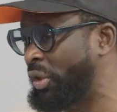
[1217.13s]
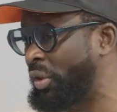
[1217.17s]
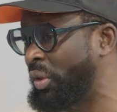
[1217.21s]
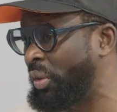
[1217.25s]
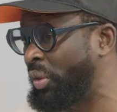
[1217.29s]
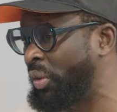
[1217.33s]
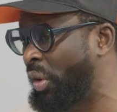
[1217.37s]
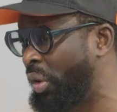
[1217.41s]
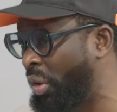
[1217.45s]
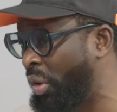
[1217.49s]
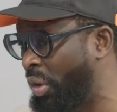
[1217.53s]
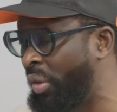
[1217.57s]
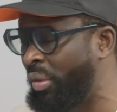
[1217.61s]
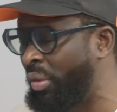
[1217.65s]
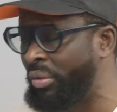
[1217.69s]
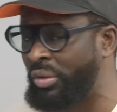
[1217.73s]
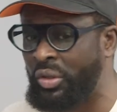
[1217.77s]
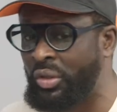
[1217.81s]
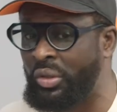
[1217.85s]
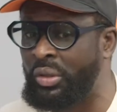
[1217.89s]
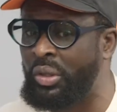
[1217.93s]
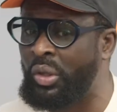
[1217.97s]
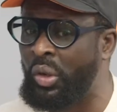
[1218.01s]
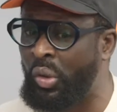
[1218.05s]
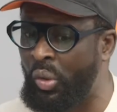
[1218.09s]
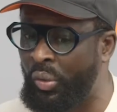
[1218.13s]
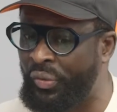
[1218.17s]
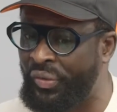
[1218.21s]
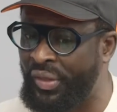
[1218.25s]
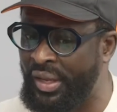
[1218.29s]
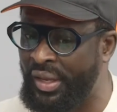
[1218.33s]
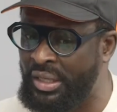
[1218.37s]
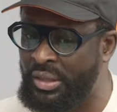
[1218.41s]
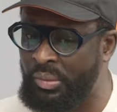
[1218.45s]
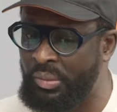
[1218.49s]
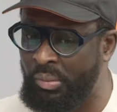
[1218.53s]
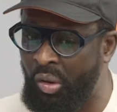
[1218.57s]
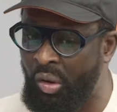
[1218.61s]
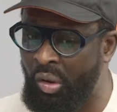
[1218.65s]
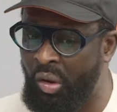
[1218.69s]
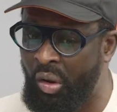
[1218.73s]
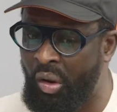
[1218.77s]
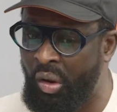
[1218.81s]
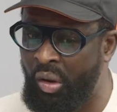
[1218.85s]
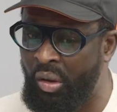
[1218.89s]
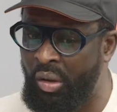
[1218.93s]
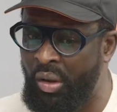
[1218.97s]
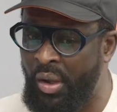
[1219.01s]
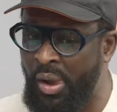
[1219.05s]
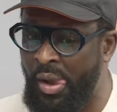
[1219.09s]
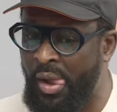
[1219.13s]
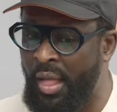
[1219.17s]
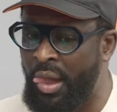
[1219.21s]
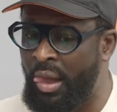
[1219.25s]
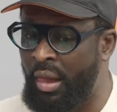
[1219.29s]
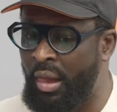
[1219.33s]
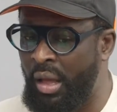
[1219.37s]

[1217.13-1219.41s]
you to grow, to know things more,